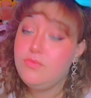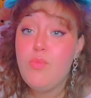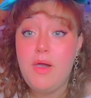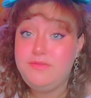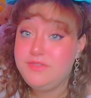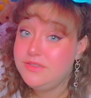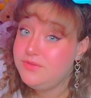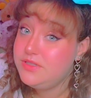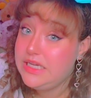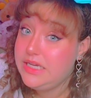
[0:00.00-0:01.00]
and feel
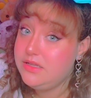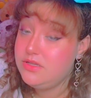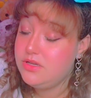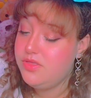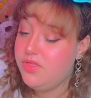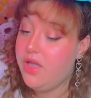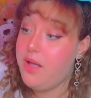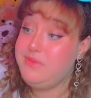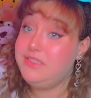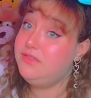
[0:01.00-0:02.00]
free to answer in the
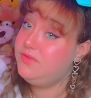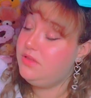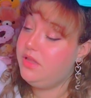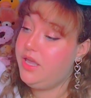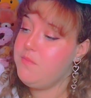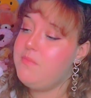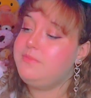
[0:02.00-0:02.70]
comments if you'd like.